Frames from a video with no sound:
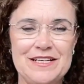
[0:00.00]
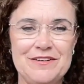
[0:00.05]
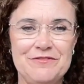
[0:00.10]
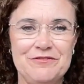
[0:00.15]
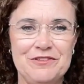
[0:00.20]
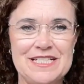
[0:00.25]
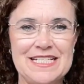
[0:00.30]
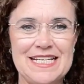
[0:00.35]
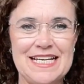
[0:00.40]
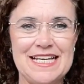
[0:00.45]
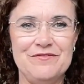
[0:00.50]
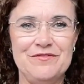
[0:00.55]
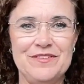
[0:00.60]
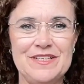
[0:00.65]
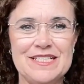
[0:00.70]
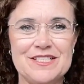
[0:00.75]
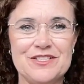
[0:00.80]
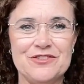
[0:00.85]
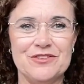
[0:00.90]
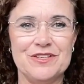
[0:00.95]
everyday
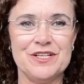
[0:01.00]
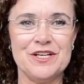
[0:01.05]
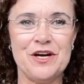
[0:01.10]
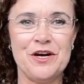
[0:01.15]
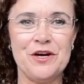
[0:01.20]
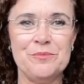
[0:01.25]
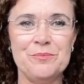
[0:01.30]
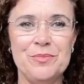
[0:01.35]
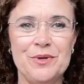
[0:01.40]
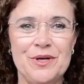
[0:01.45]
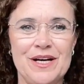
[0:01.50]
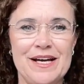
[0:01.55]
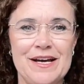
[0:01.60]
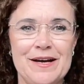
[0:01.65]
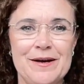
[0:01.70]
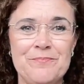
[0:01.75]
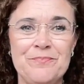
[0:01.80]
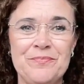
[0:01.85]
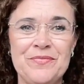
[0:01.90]
investor and home buyer.